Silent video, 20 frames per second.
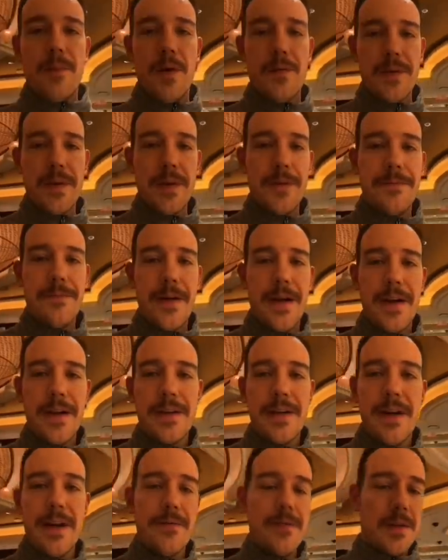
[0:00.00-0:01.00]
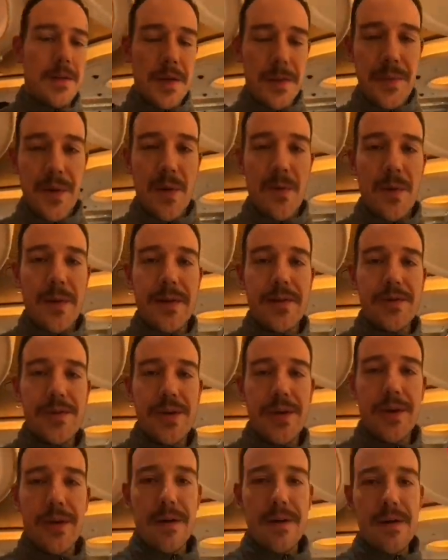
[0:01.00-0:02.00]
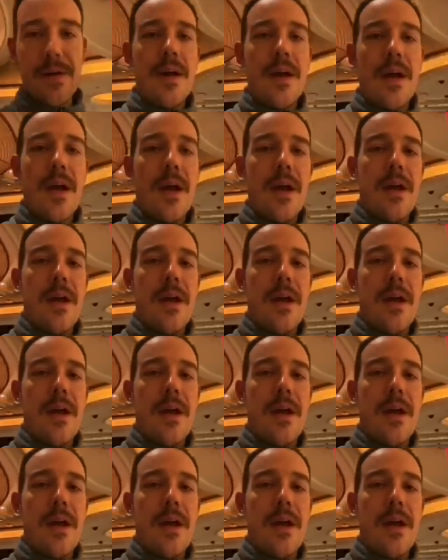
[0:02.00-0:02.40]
Perfectly fine to have a limping range here.